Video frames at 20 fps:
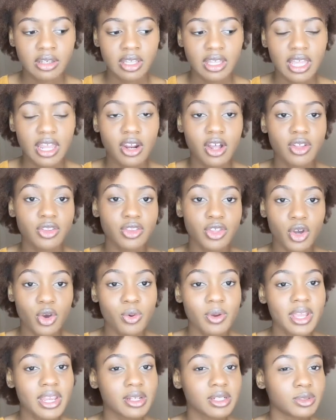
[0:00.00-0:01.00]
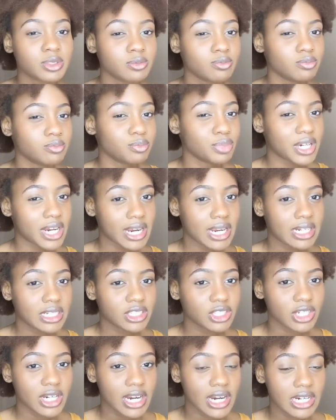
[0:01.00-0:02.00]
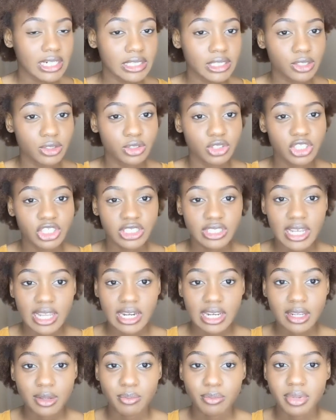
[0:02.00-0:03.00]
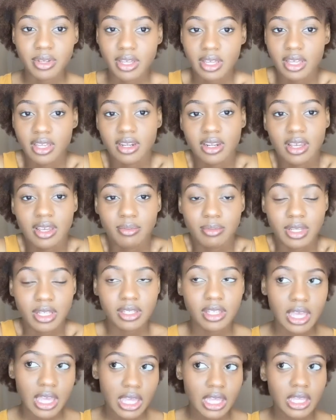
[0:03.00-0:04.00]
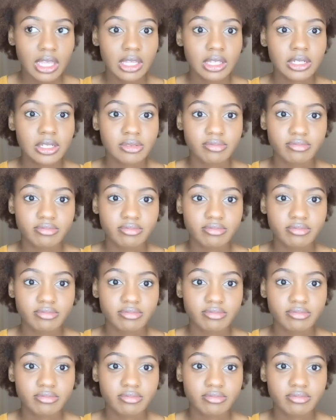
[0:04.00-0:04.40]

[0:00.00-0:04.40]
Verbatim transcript: And although in braids your hair is still shedding, but I mean like